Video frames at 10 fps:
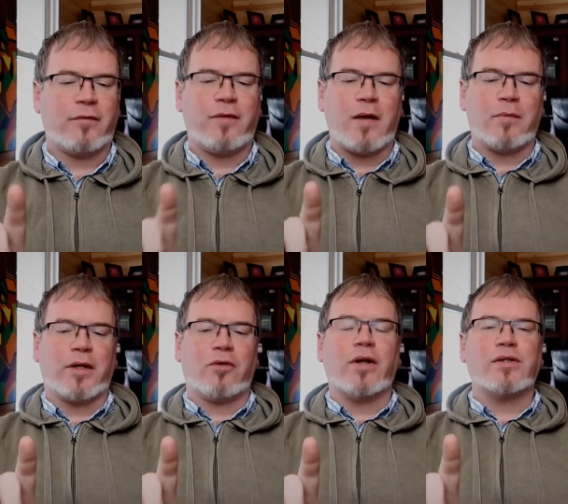the family
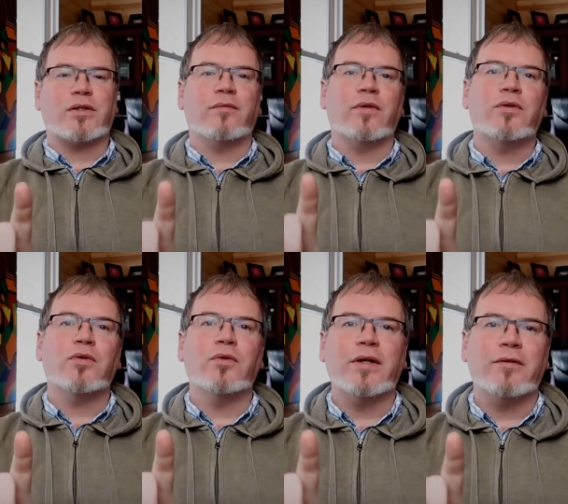crest of the
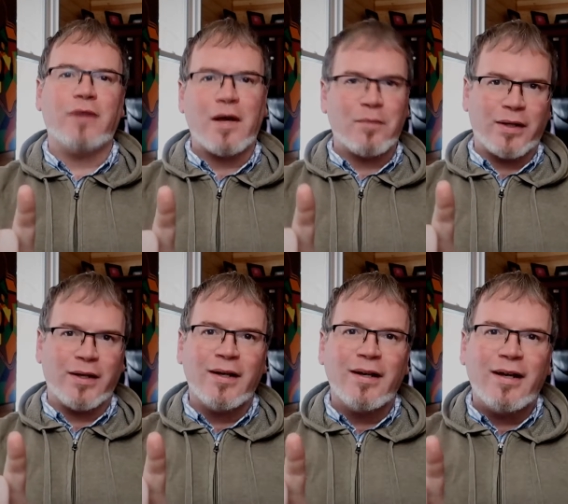Thule family,
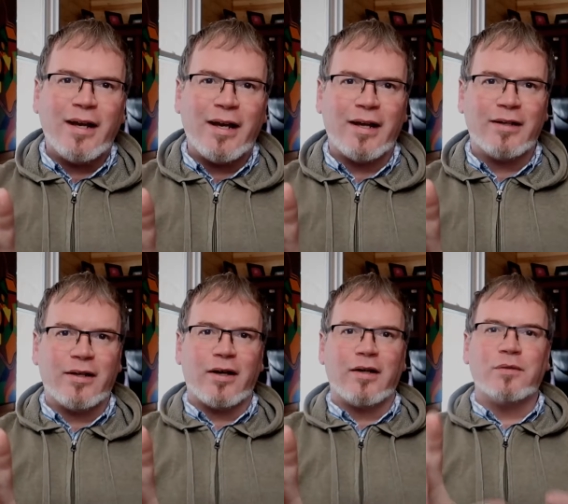and
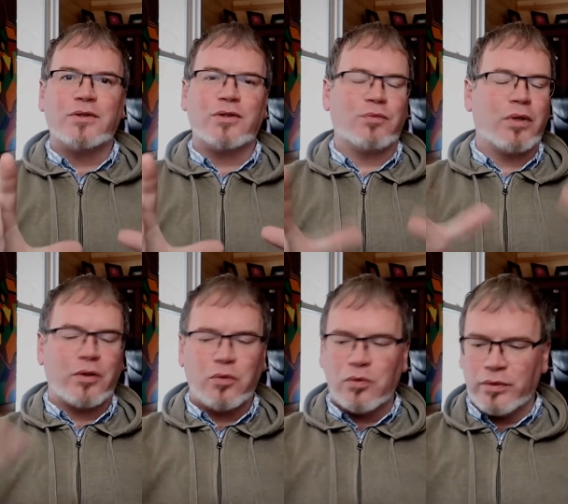it was just really
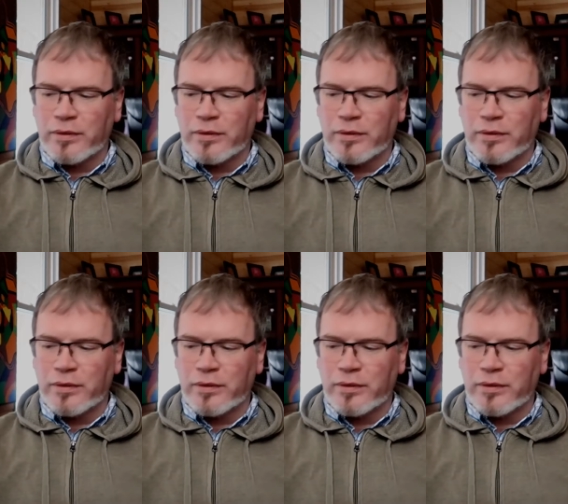cool.